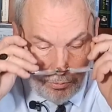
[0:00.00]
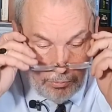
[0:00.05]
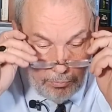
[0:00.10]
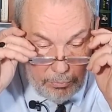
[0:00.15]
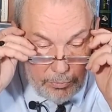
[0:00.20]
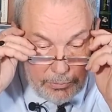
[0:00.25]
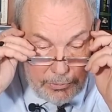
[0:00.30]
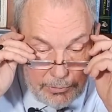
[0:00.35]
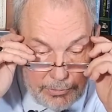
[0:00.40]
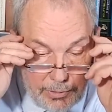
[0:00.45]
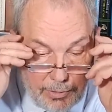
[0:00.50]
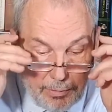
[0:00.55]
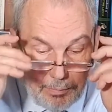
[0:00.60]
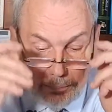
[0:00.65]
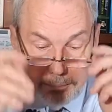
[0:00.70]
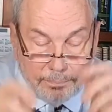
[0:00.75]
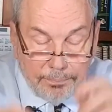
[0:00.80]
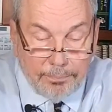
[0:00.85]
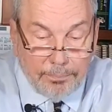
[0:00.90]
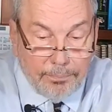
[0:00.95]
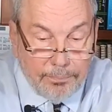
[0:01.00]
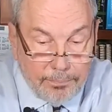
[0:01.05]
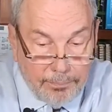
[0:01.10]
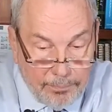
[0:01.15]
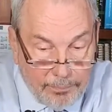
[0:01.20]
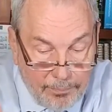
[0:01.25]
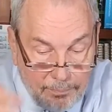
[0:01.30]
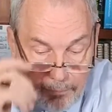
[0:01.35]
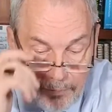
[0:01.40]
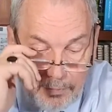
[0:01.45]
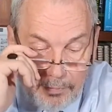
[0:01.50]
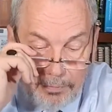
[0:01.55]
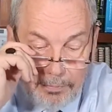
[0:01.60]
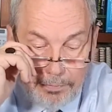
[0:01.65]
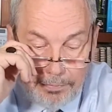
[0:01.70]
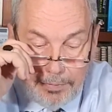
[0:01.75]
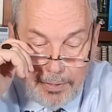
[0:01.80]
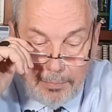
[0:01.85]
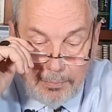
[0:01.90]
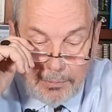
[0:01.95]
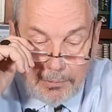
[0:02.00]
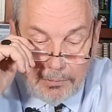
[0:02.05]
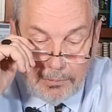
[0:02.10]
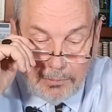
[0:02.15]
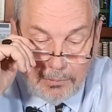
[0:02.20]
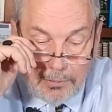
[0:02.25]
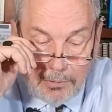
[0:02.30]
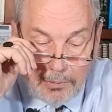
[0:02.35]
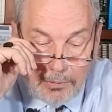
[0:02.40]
There was a famous